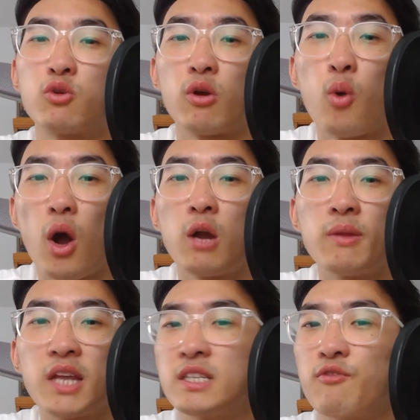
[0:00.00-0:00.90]
a
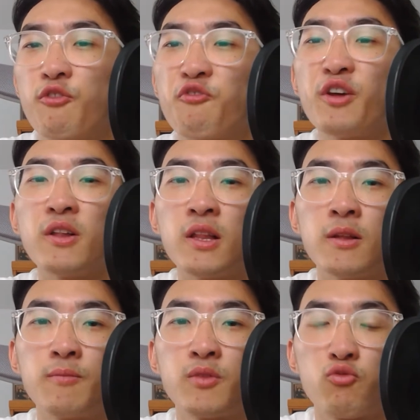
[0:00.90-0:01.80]
requirement that I had to fulfill
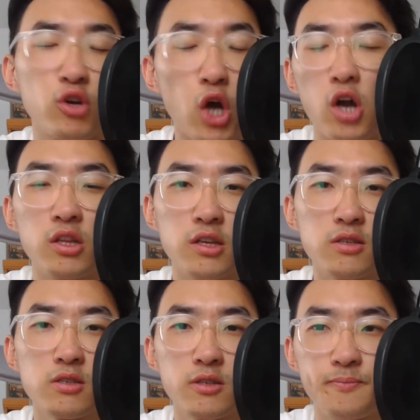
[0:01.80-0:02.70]

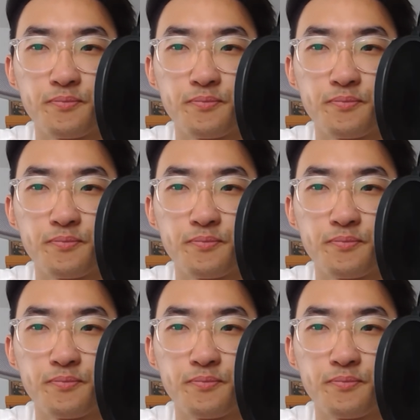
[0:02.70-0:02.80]
regardless.